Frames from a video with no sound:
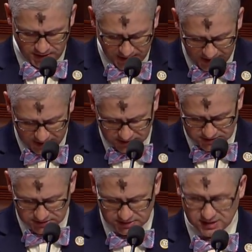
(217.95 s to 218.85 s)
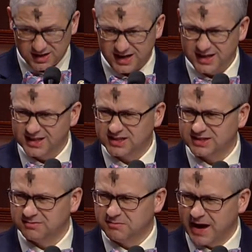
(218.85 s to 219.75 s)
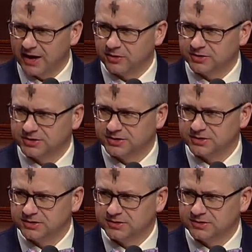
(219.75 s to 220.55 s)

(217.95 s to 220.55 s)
And this matters